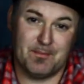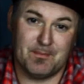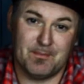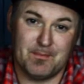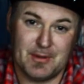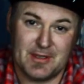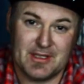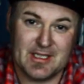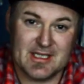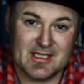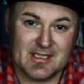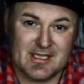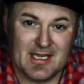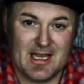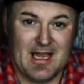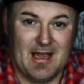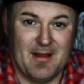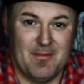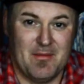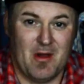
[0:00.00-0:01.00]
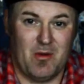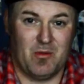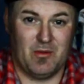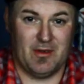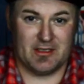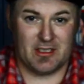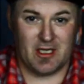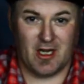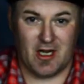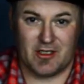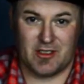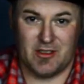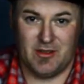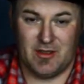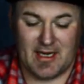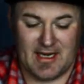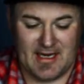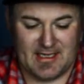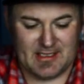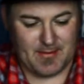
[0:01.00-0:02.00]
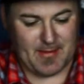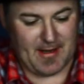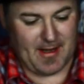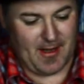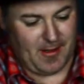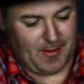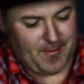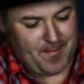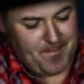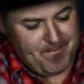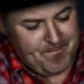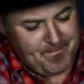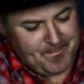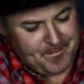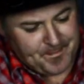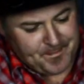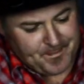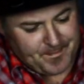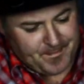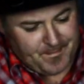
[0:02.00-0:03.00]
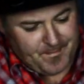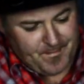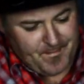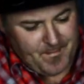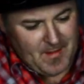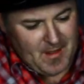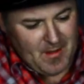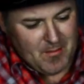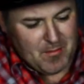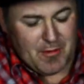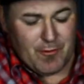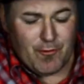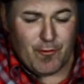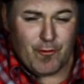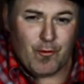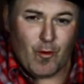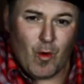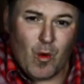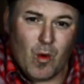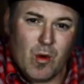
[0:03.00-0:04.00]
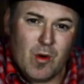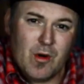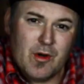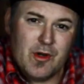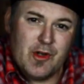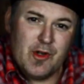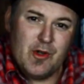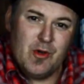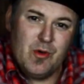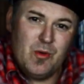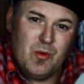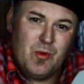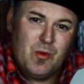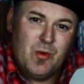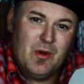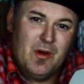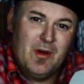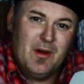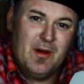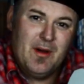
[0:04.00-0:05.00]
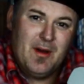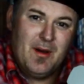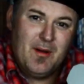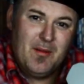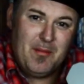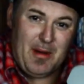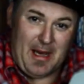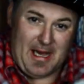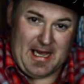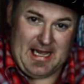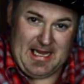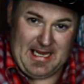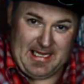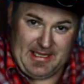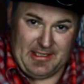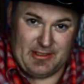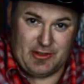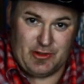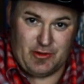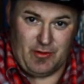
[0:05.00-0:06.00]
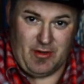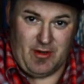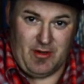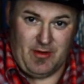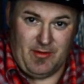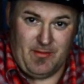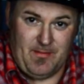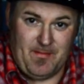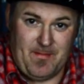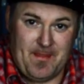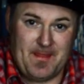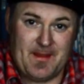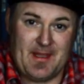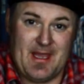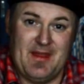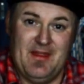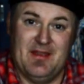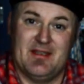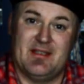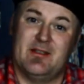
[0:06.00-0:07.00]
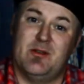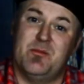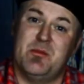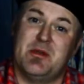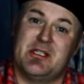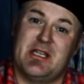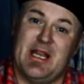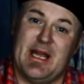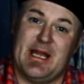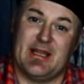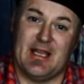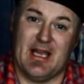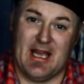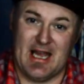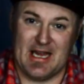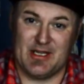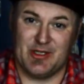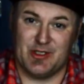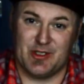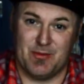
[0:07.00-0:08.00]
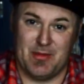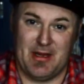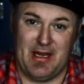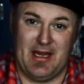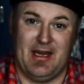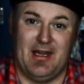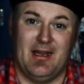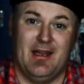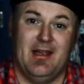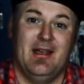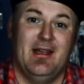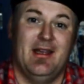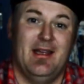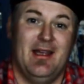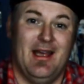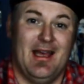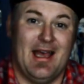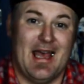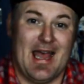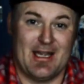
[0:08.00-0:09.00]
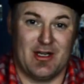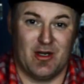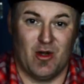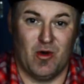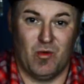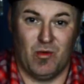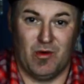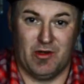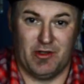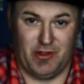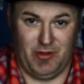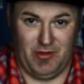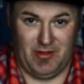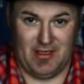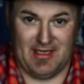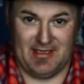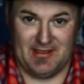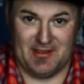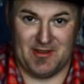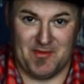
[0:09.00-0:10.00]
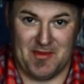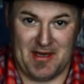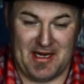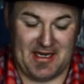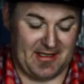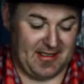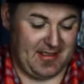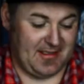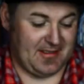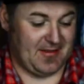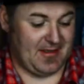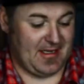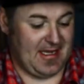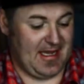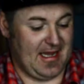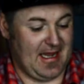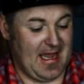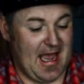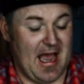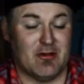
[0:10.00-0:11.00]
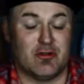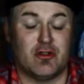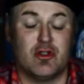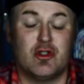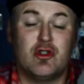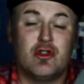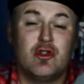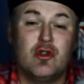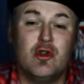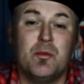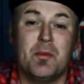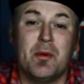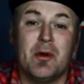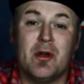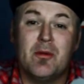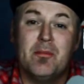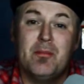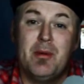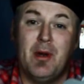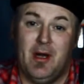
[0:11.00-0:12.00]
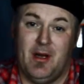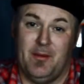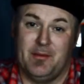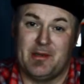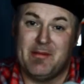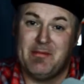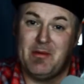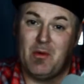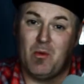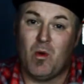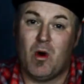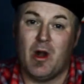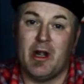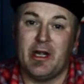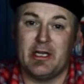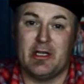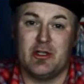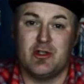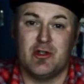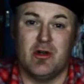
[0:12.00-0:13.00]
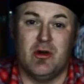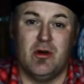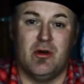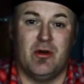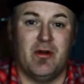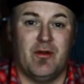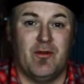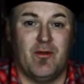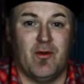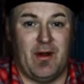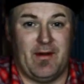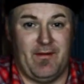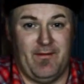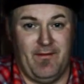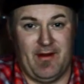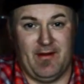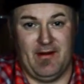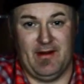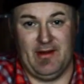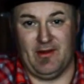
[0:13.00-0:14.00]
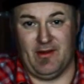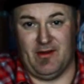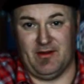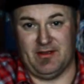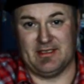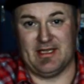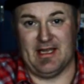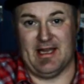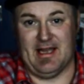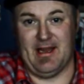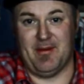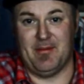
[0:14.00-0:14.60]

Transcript: But this time, I want to talk to you guys about before you buy this drone. Okay, this is a mistake that I just made. I don't want you guys to make this, okay? I'm super pumped. I've been wanting a drone for a very long time.